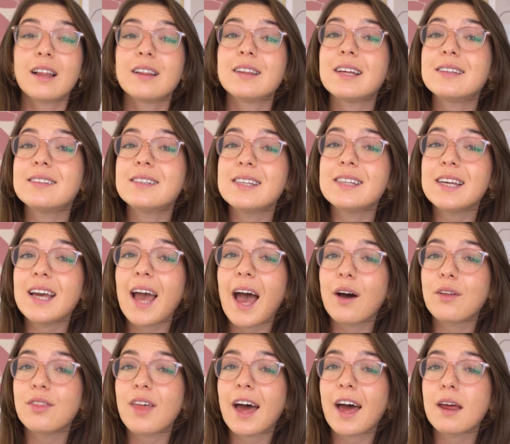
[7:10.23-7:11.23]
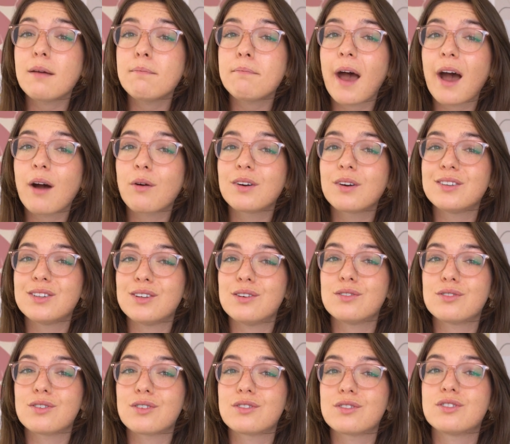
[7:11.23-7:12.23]
Let's see how that empowers
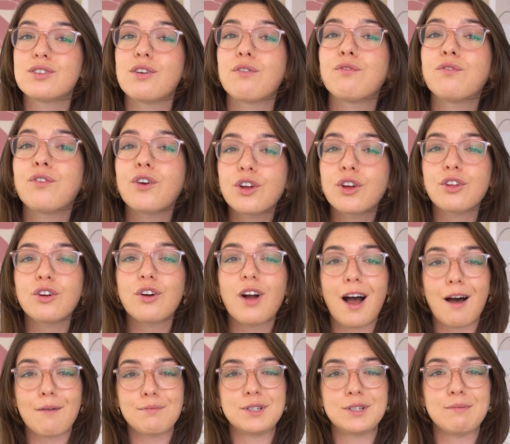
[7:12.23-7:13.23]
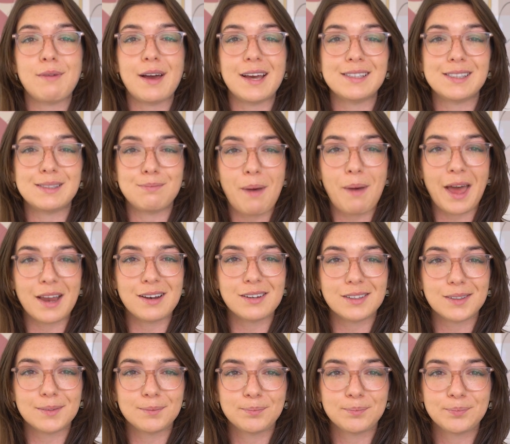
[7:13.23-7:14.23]
users to further optimize spend.